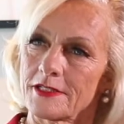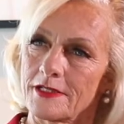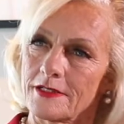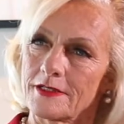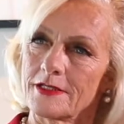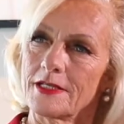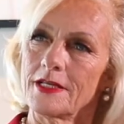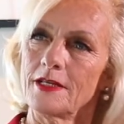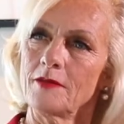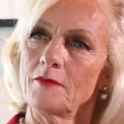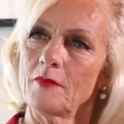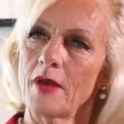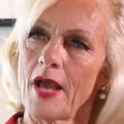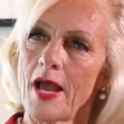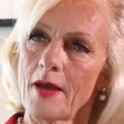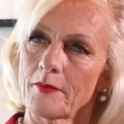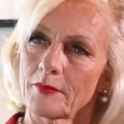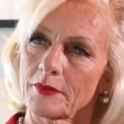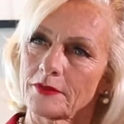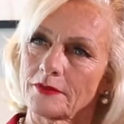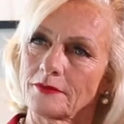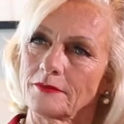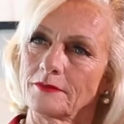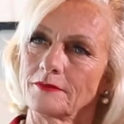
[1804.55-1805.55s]
team happen.
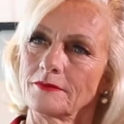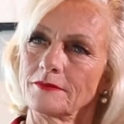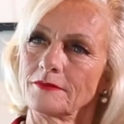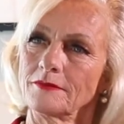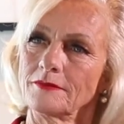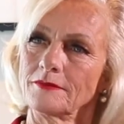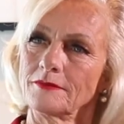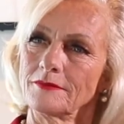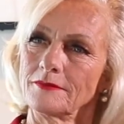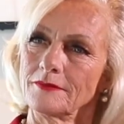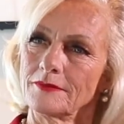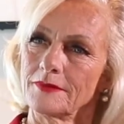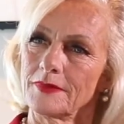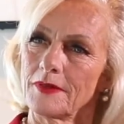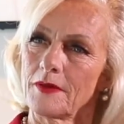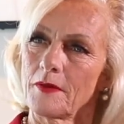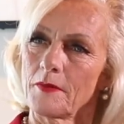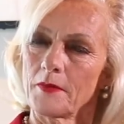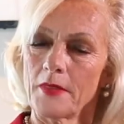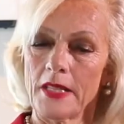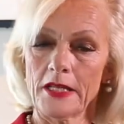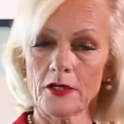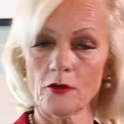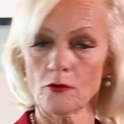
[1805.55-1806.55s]

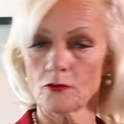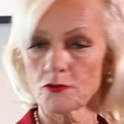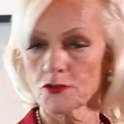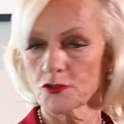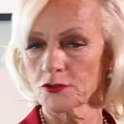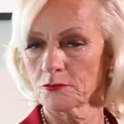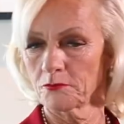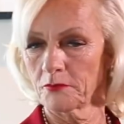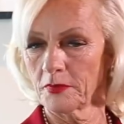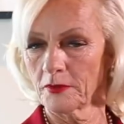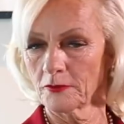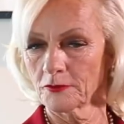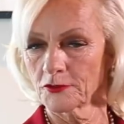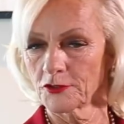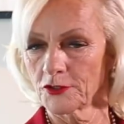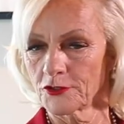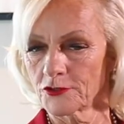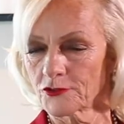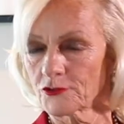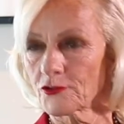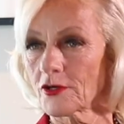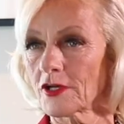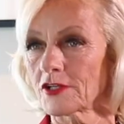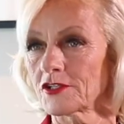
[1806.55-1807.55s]
That also builds the
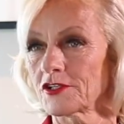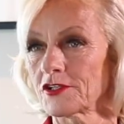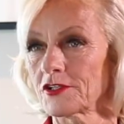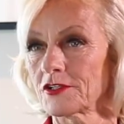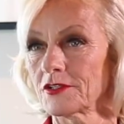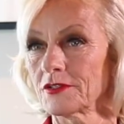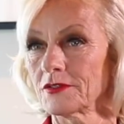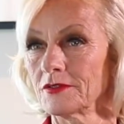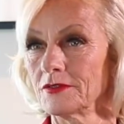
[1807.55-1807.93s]
trust.